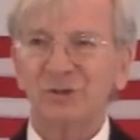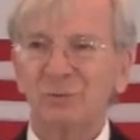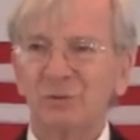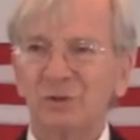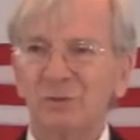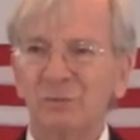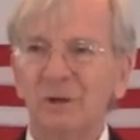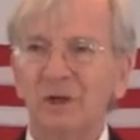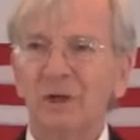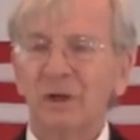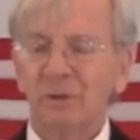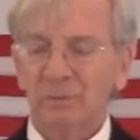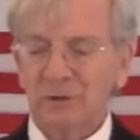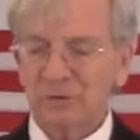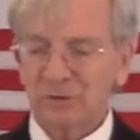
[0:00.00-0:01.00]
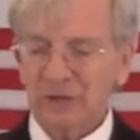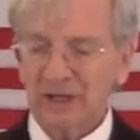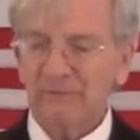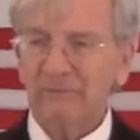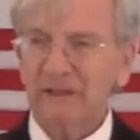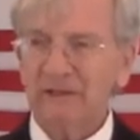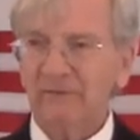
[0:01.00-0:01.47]
was, we used to
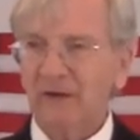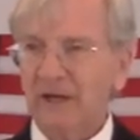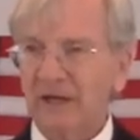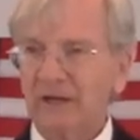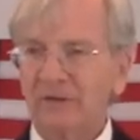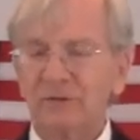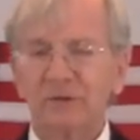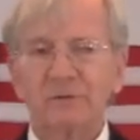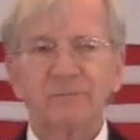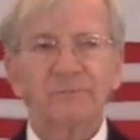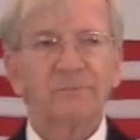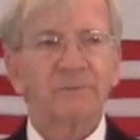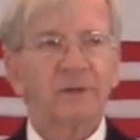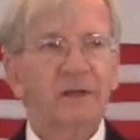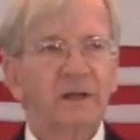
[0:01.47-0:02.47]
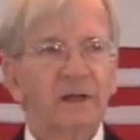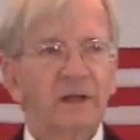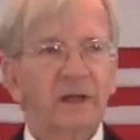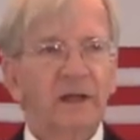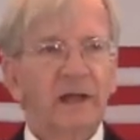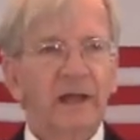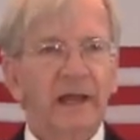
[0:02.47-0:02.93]
have Levi's.
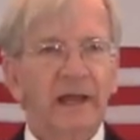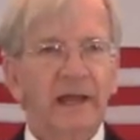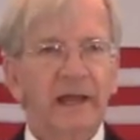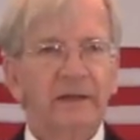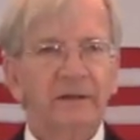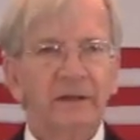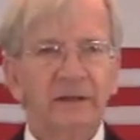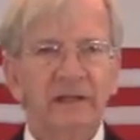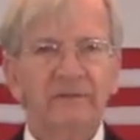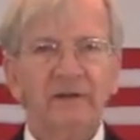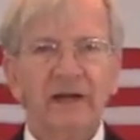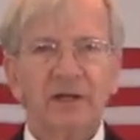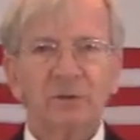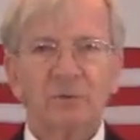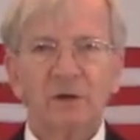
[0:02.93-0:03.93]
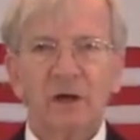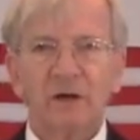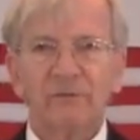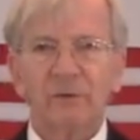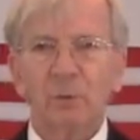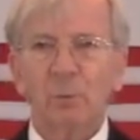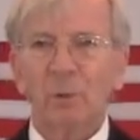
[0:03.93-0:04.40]
And the Levites would
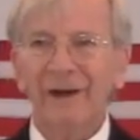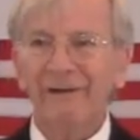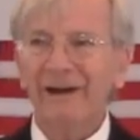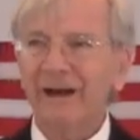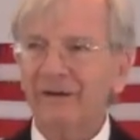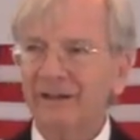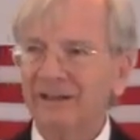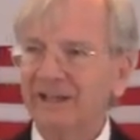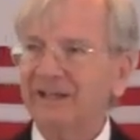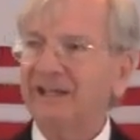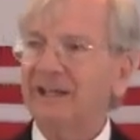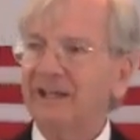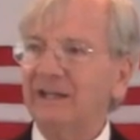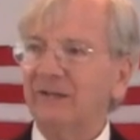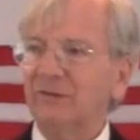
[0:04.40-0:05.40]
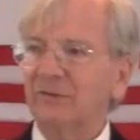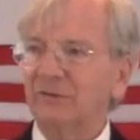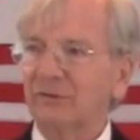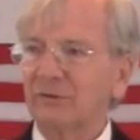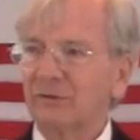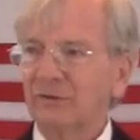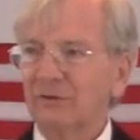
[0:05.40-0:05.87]
often wear out in the
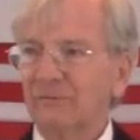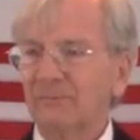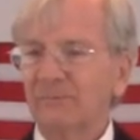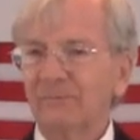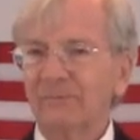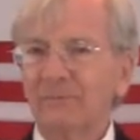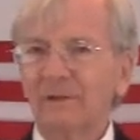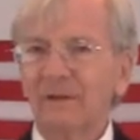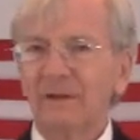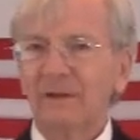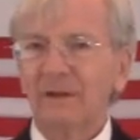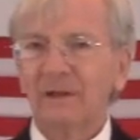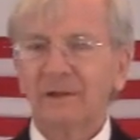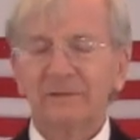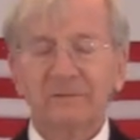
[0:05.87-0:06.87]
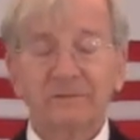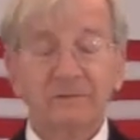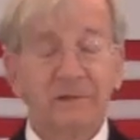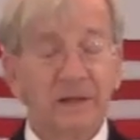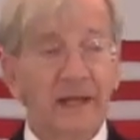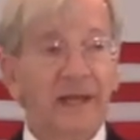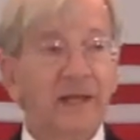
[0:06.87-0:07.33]
knees. In
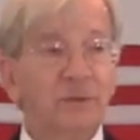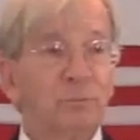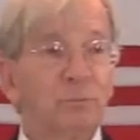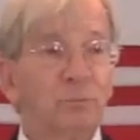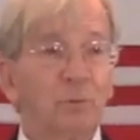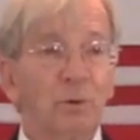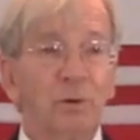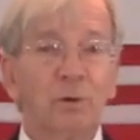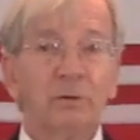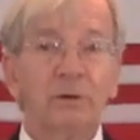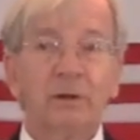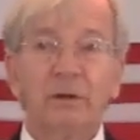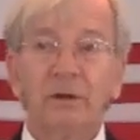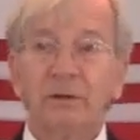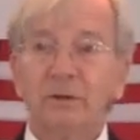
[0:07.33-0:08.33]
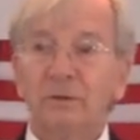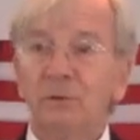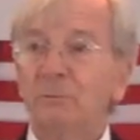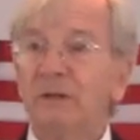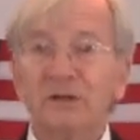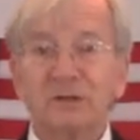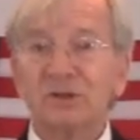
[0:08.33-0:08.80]
today's world,
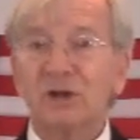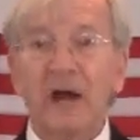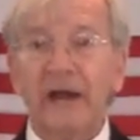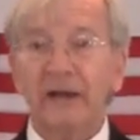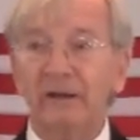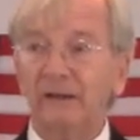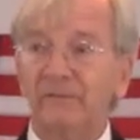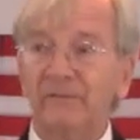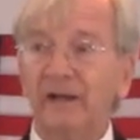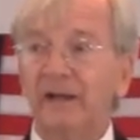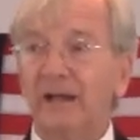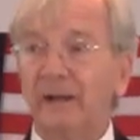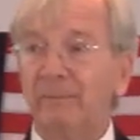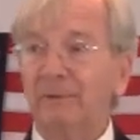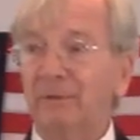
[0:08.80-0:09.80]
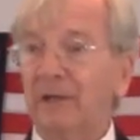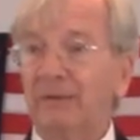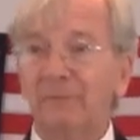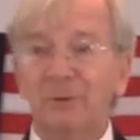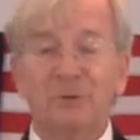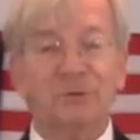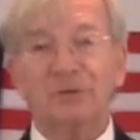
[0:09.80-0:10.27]
you'd be in style if that happened. You'd
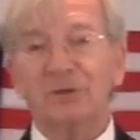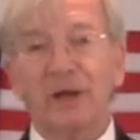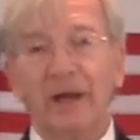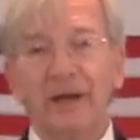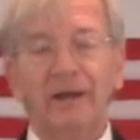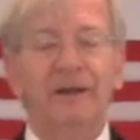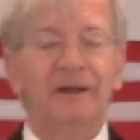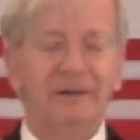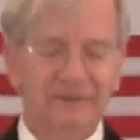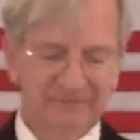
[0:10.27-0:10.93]
have a good style.